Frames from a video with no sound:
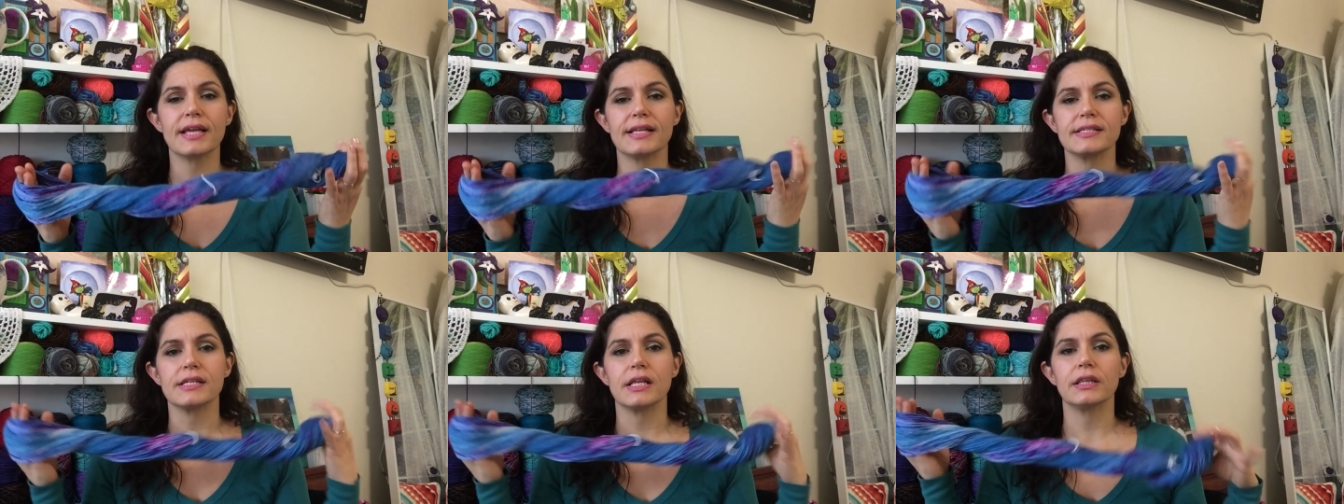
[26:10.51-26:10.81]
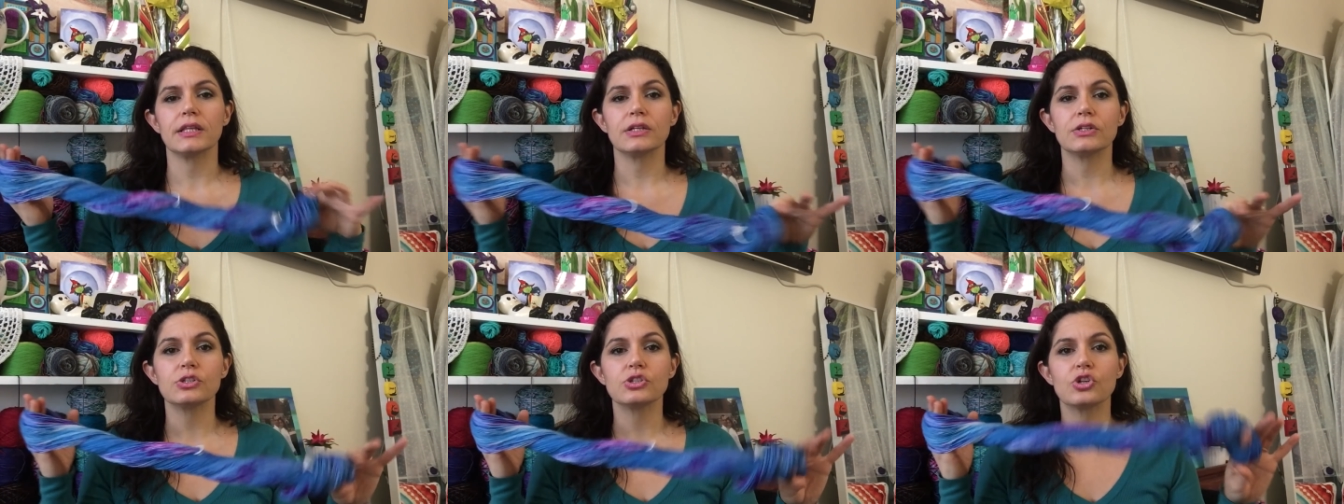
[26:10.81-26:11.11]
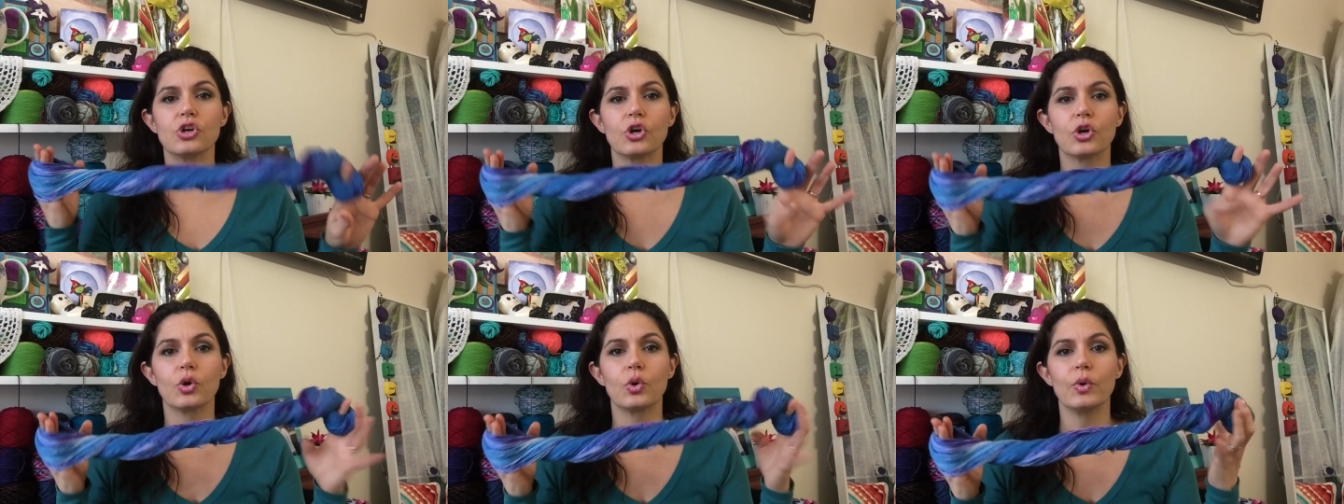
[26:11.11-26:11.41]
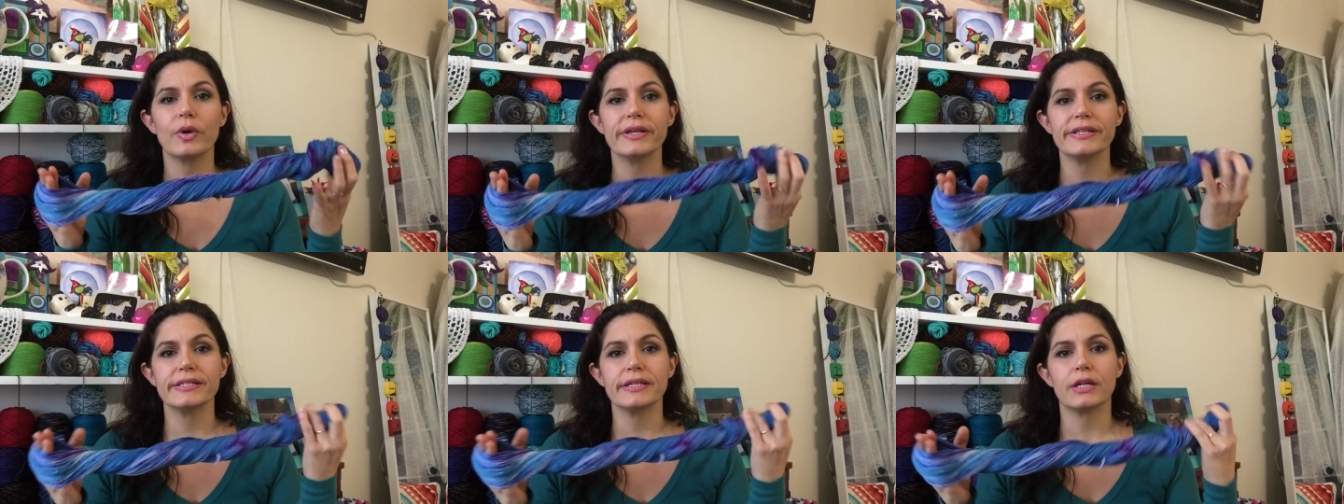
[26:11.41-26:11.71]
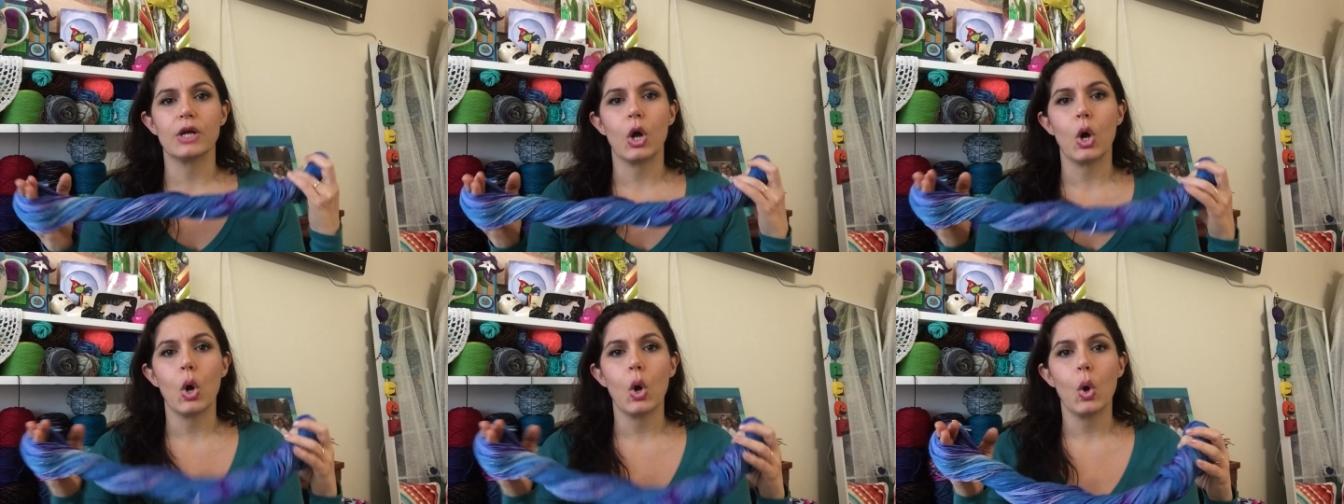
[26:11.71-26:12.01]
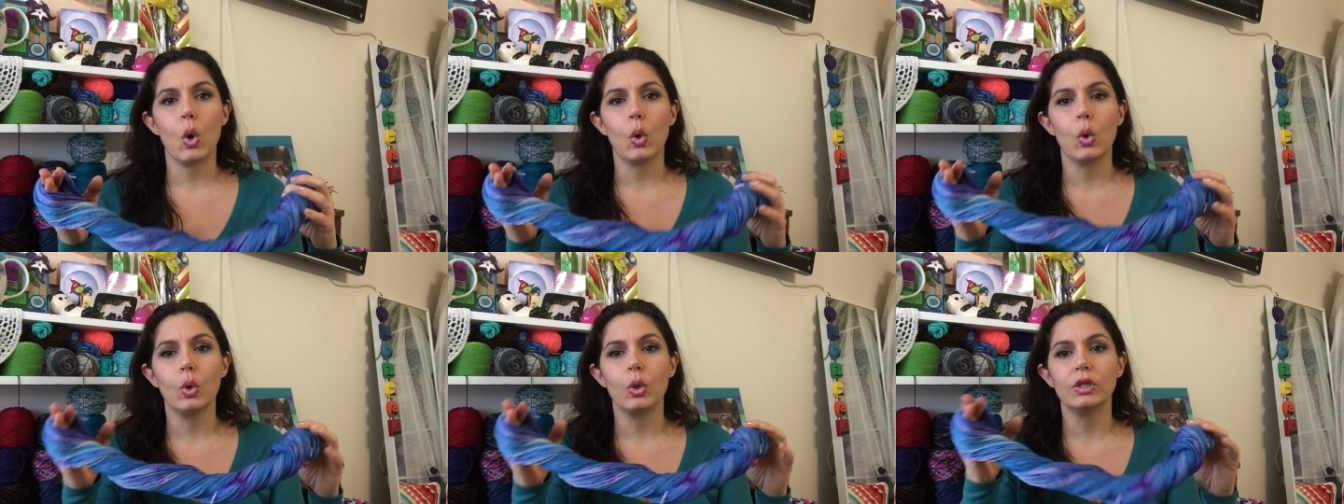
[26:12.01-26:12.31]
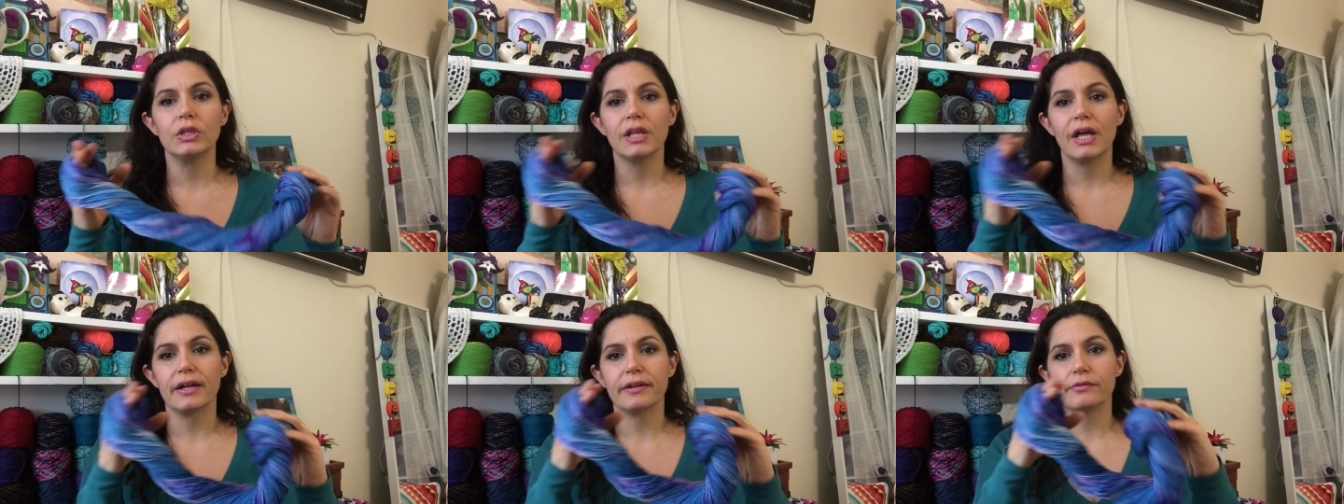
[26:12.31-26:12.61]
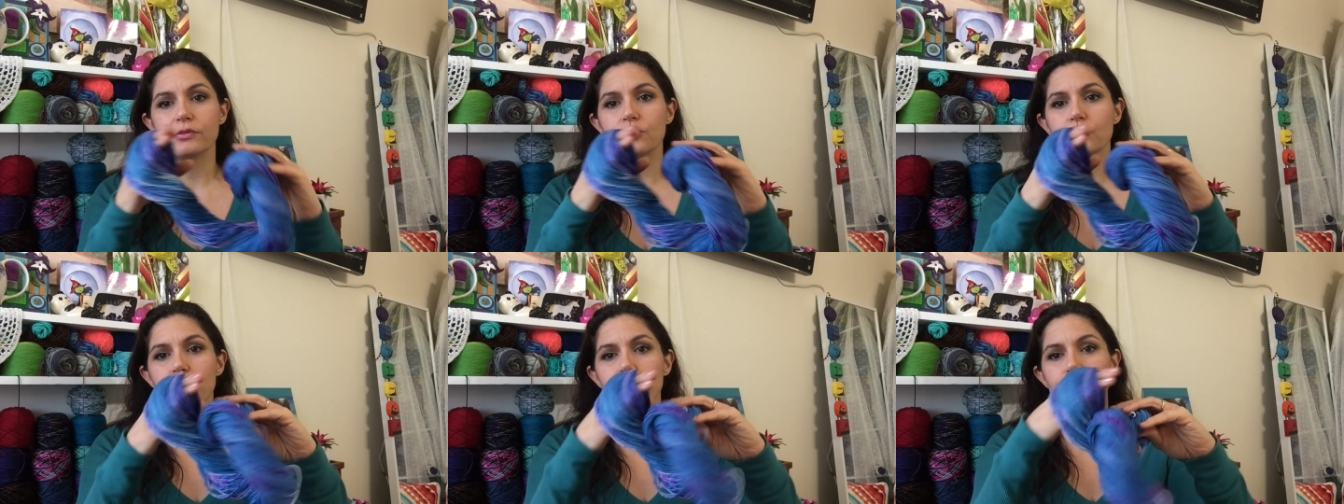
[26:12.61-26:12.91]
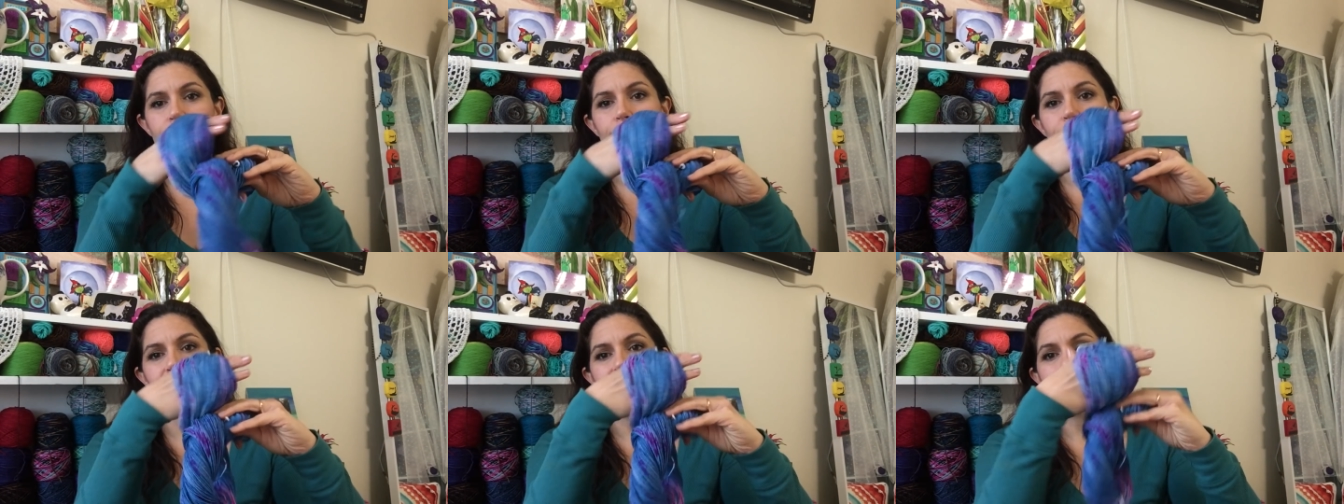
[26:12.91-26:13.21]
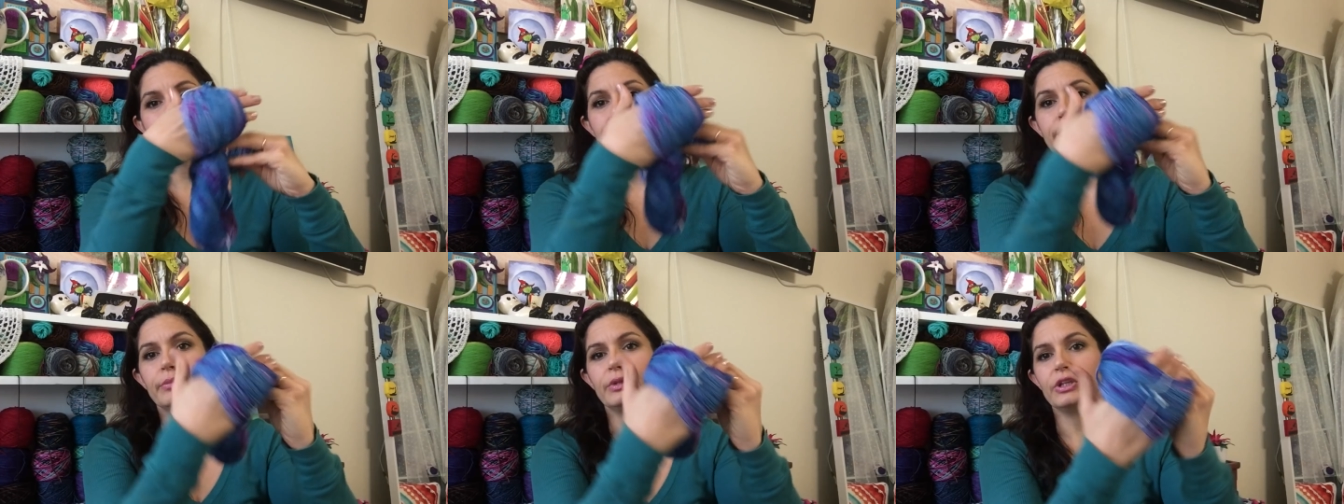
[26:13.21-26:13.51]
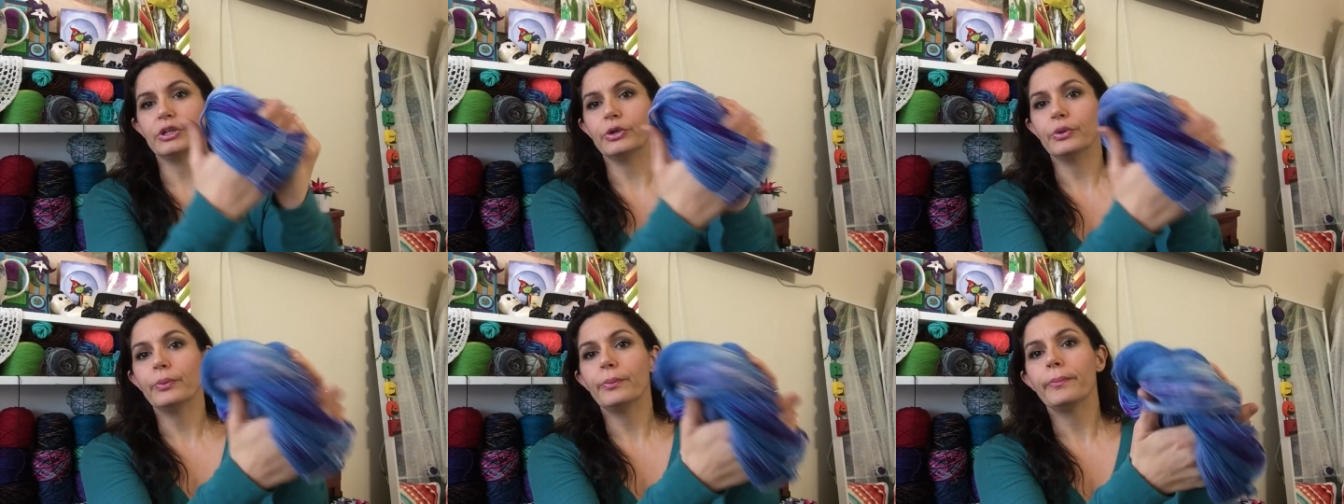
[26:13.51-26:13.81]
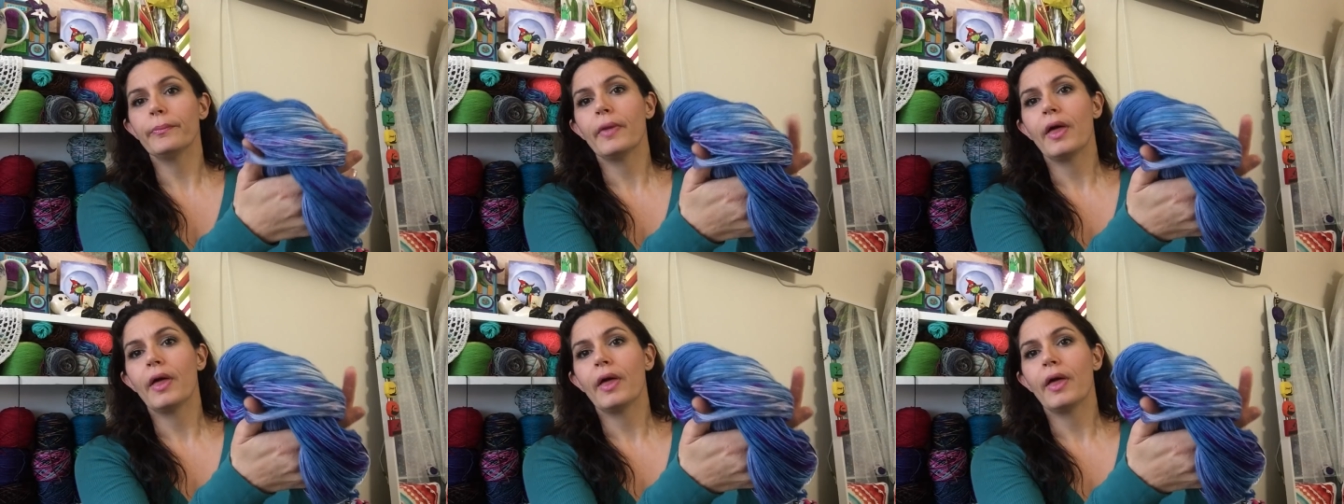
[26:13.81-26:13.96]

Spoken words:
has a little turquoise and a whole lot of true brilliant blue,